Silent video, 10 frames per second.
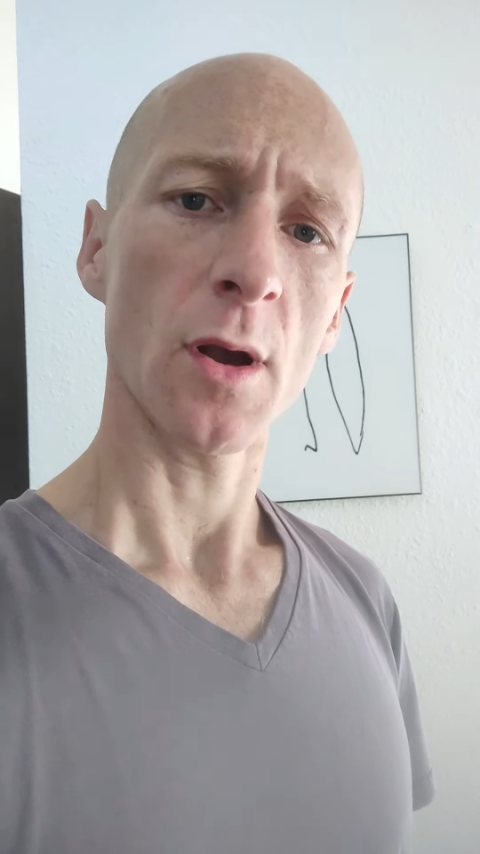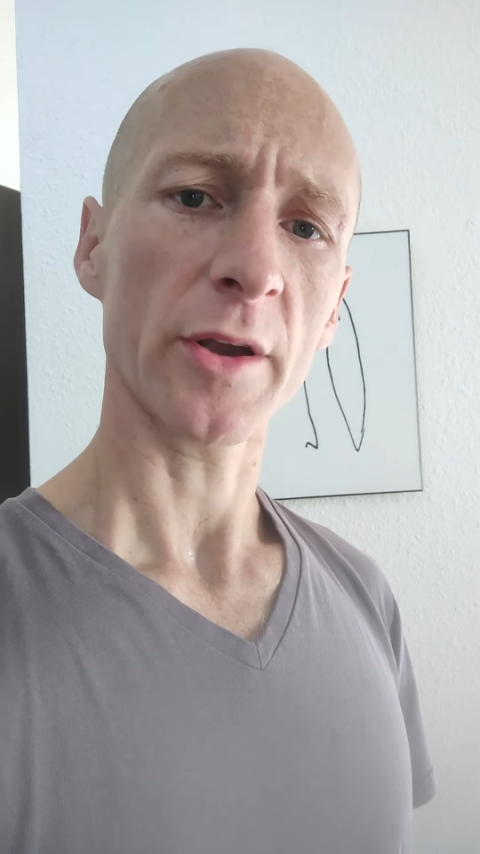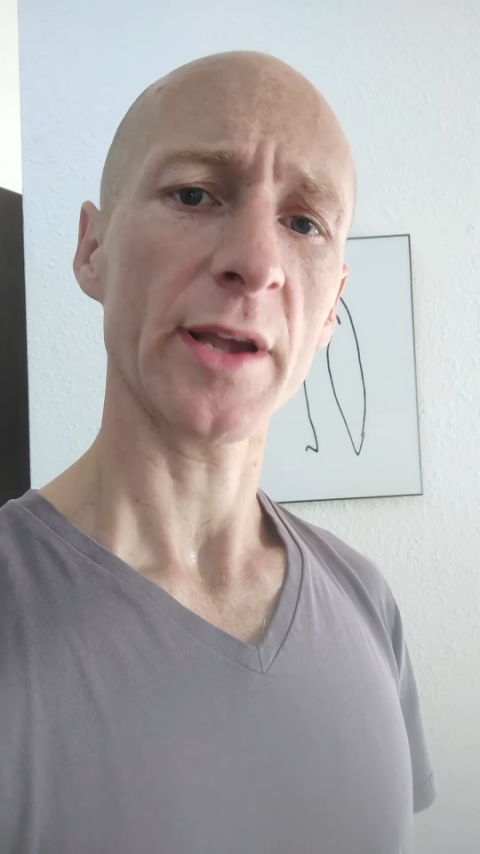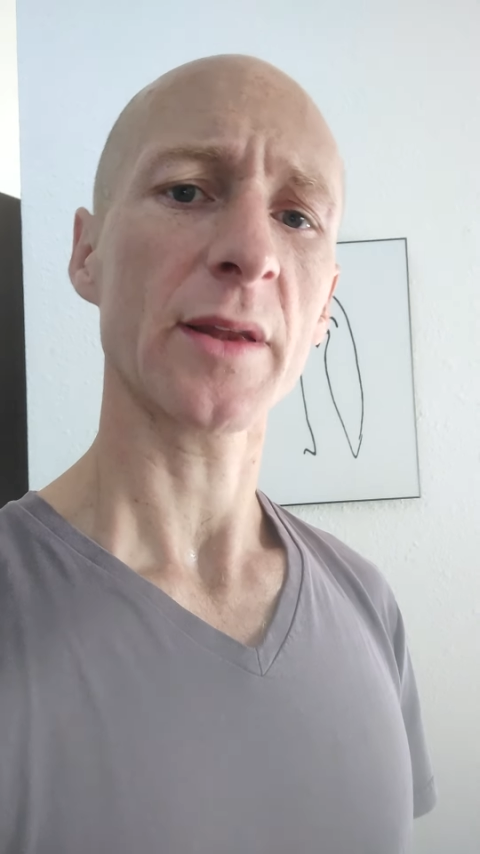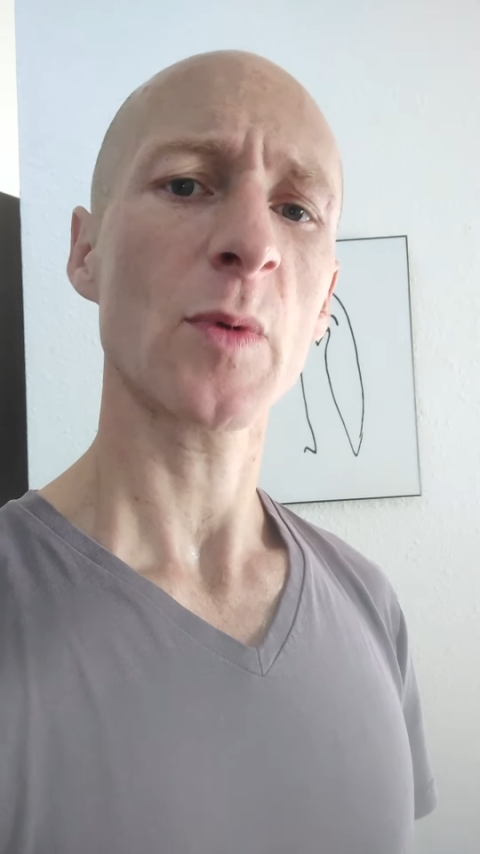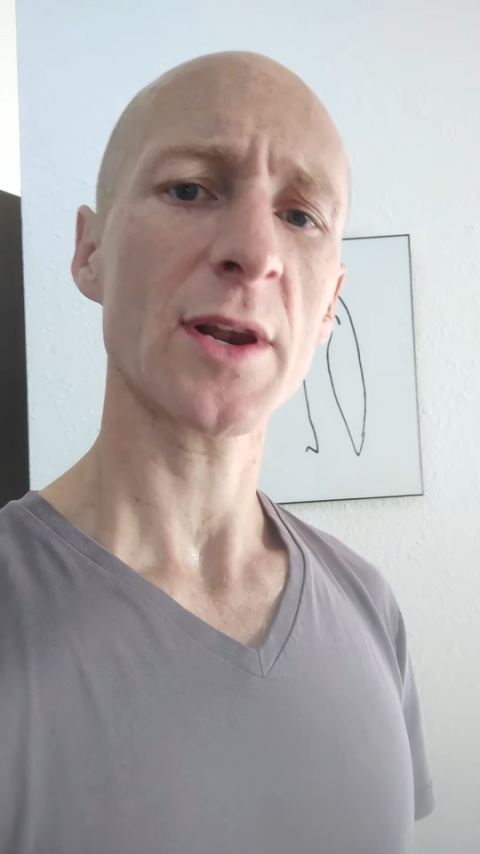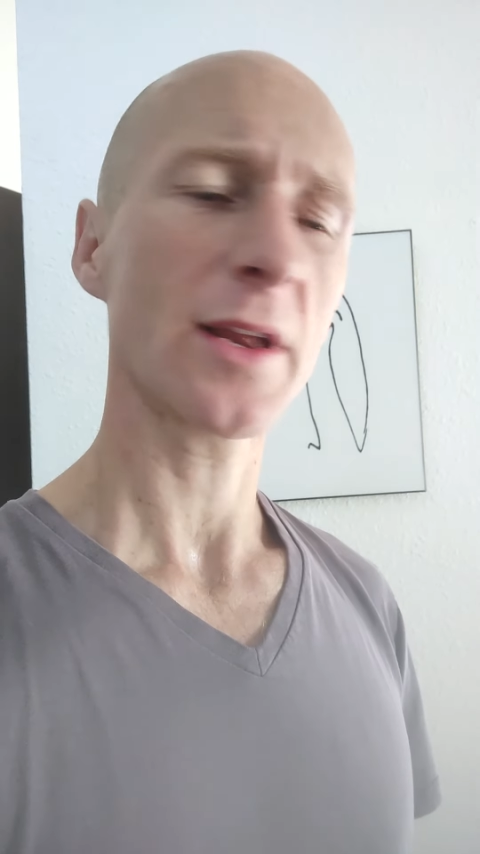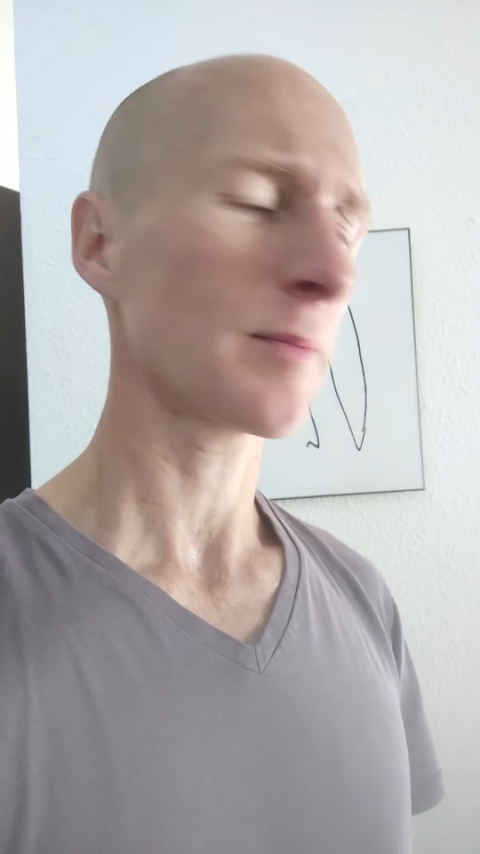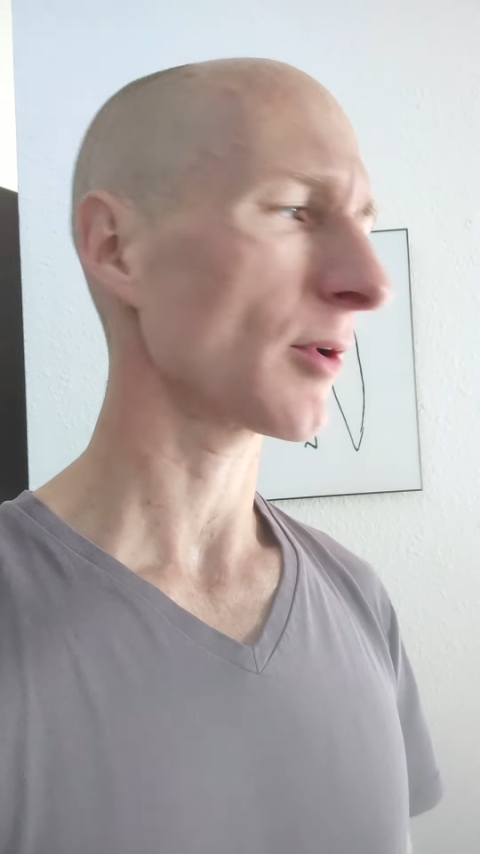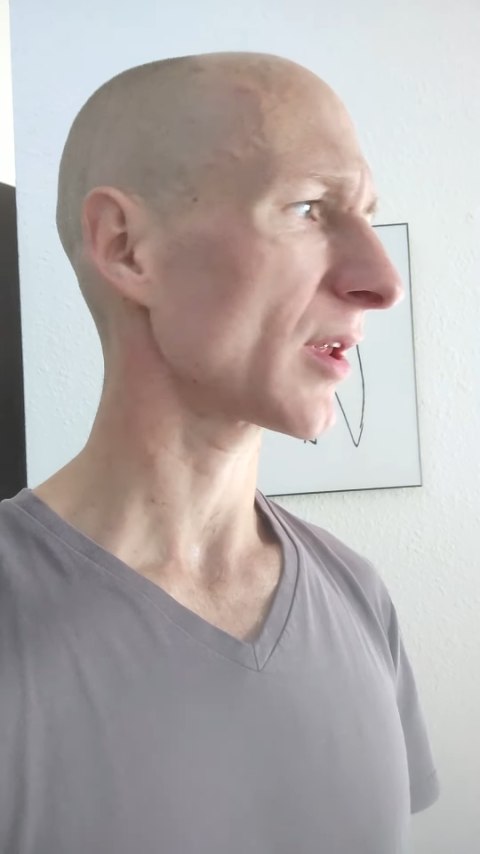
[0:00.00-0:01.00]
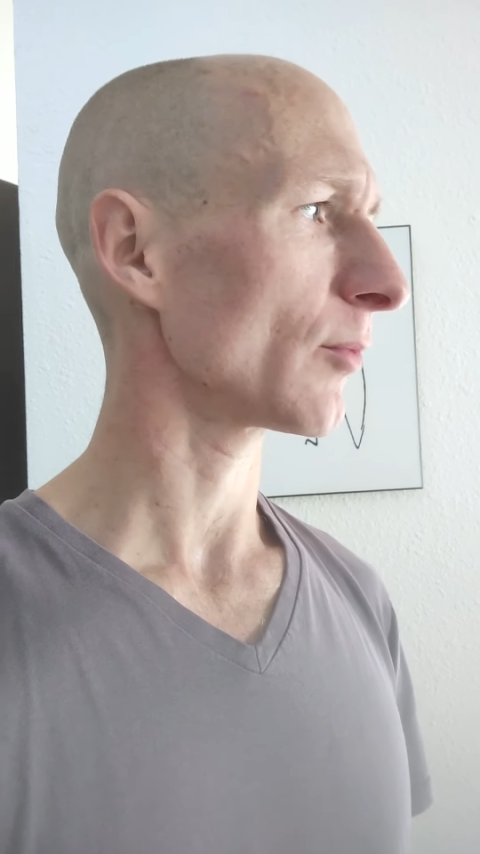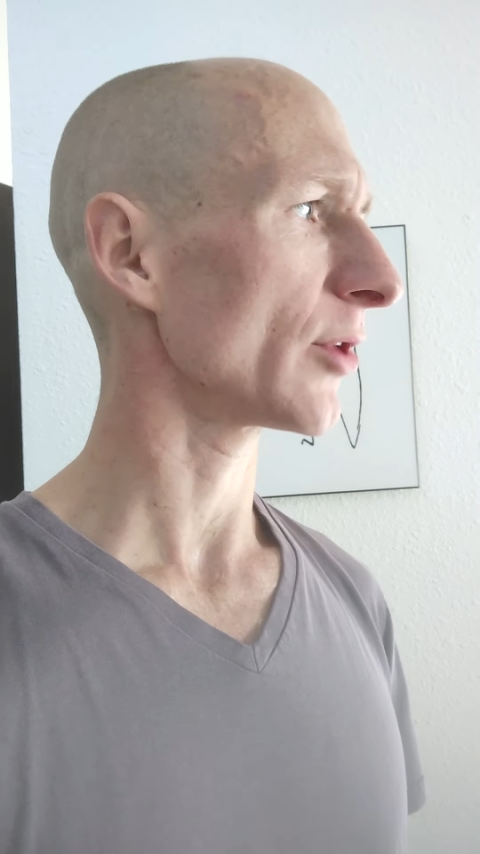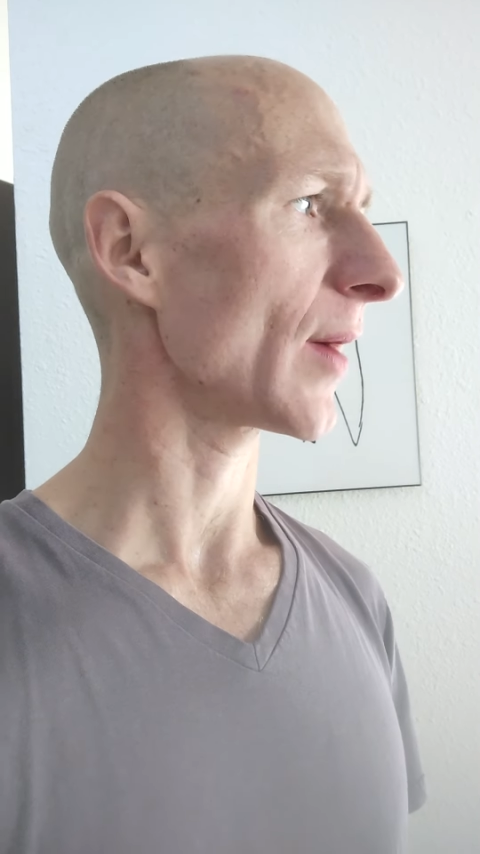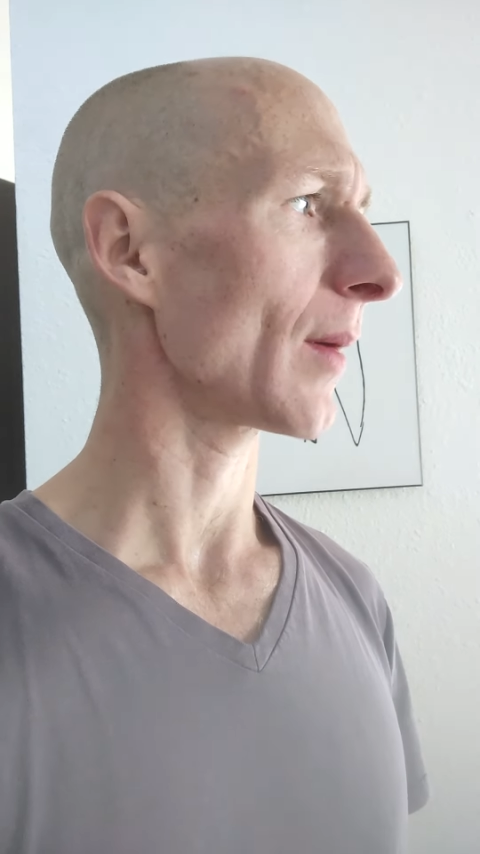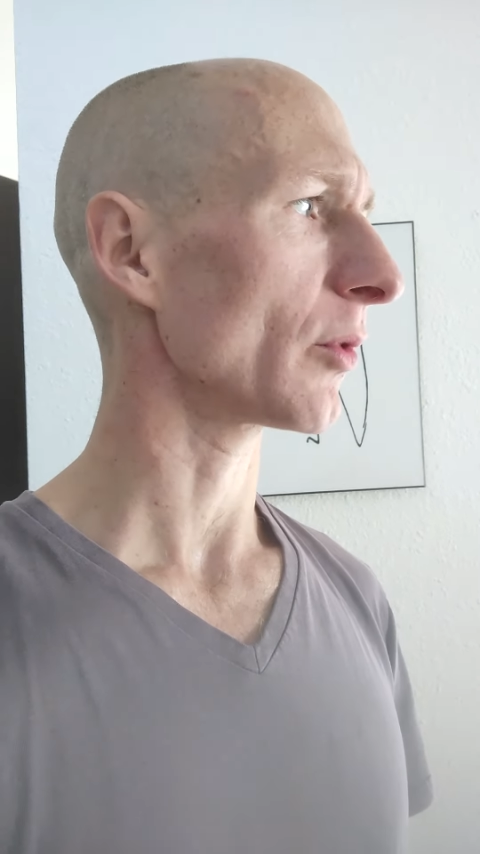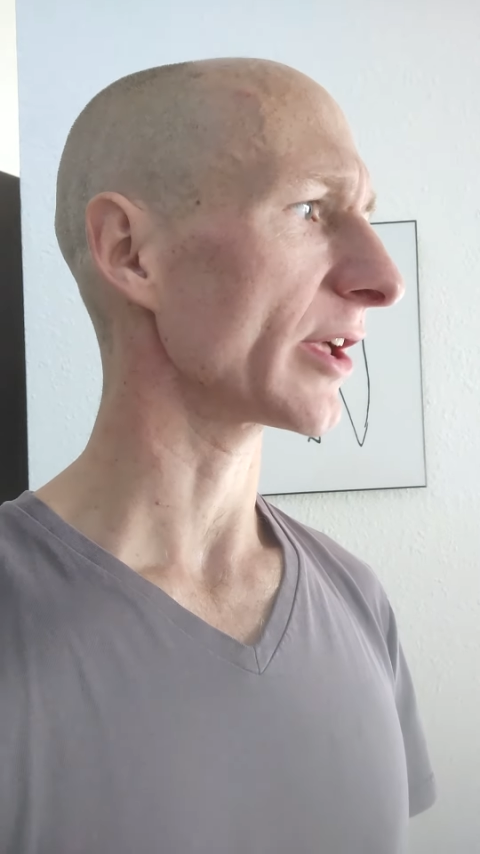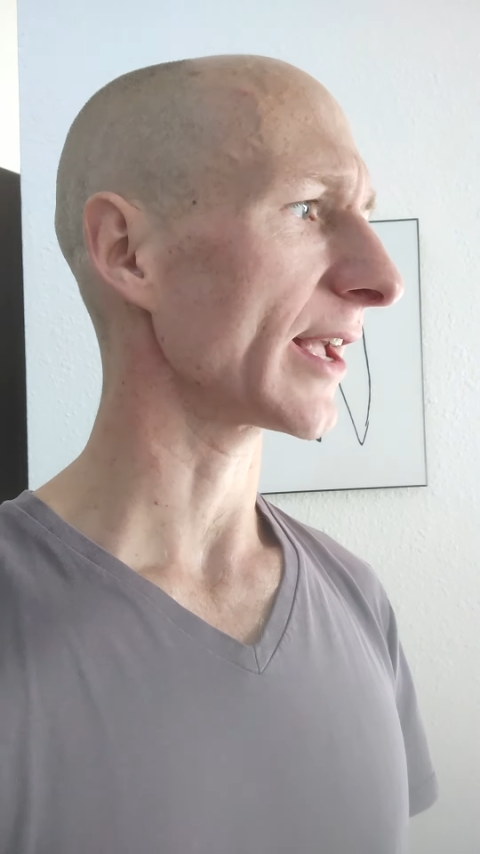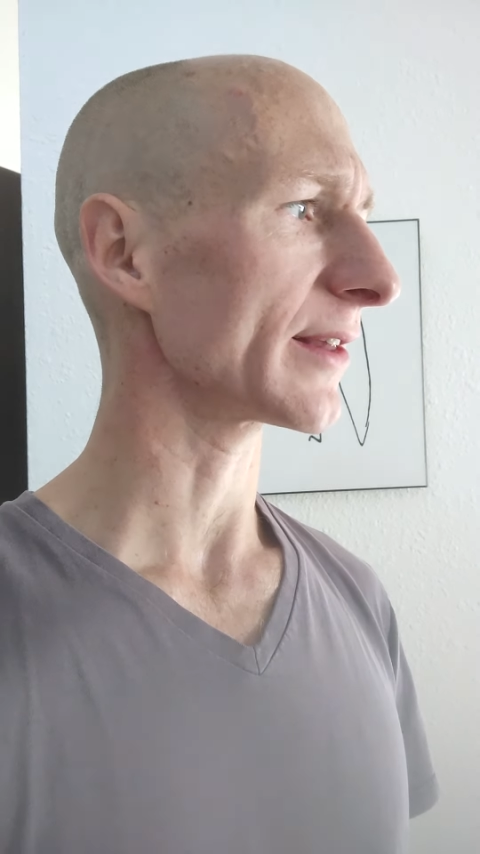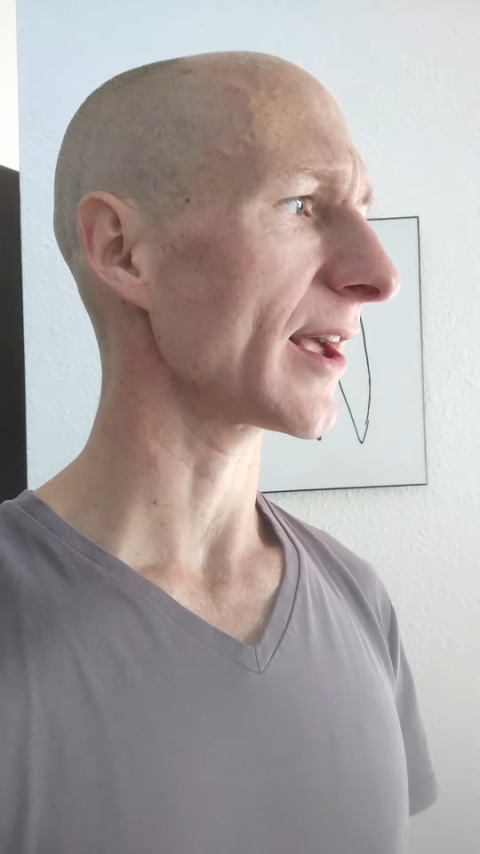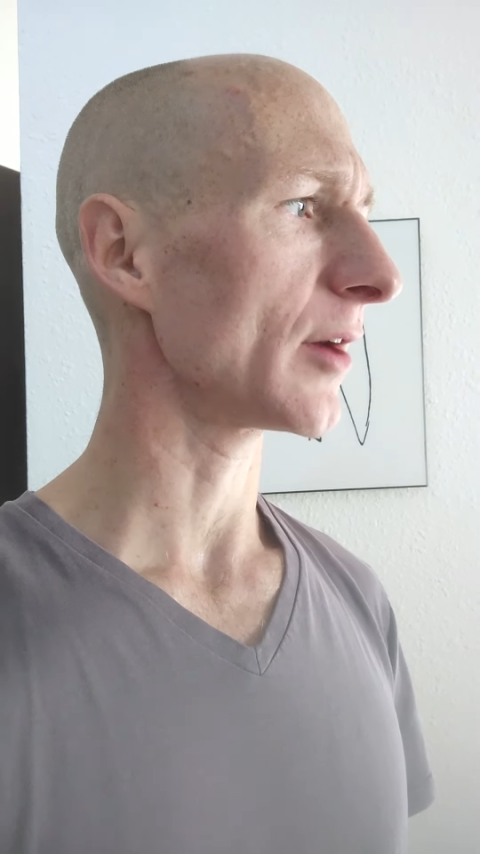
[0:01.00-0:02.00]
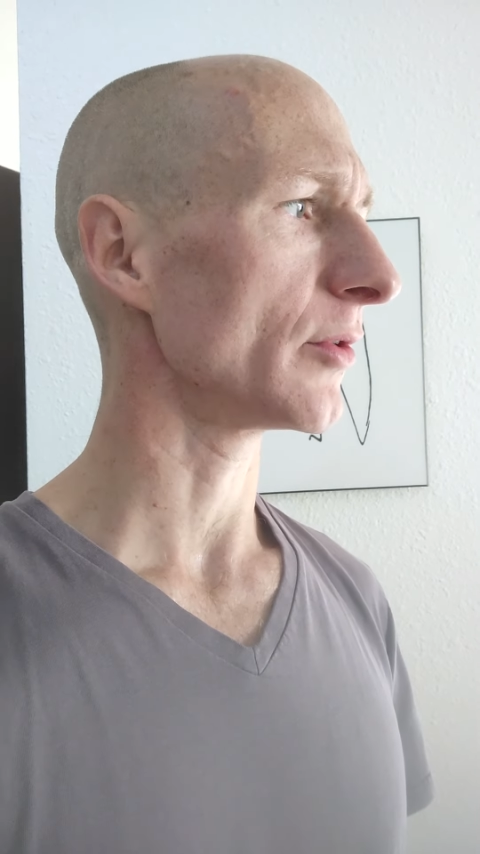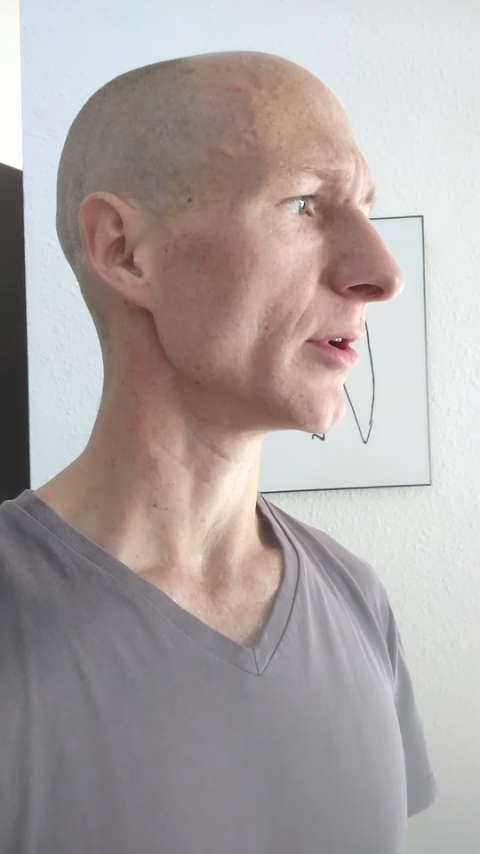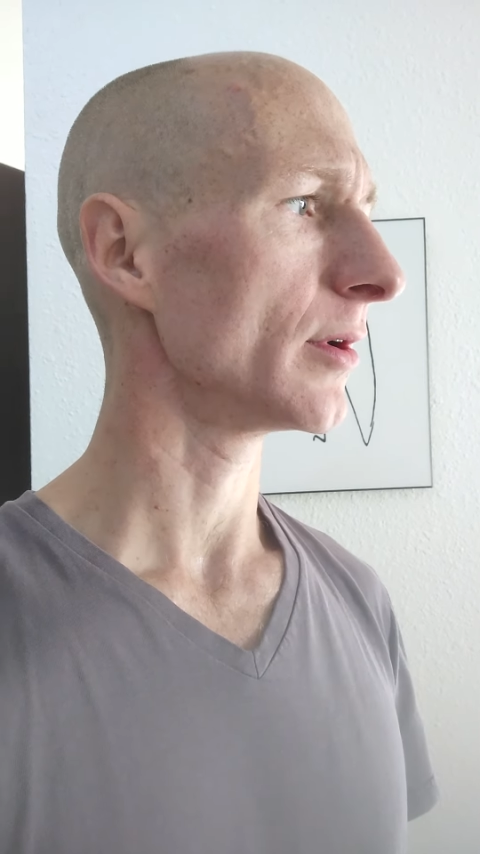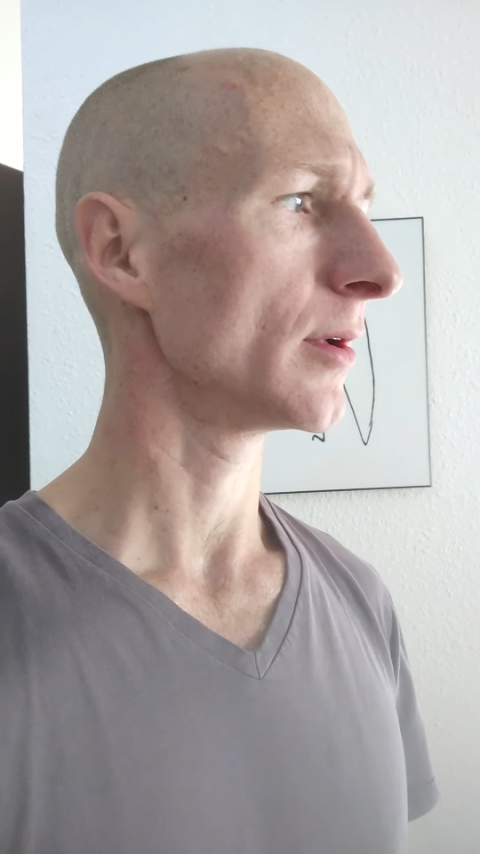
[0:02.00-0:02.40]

Okay, as quickly as possible now I want to get down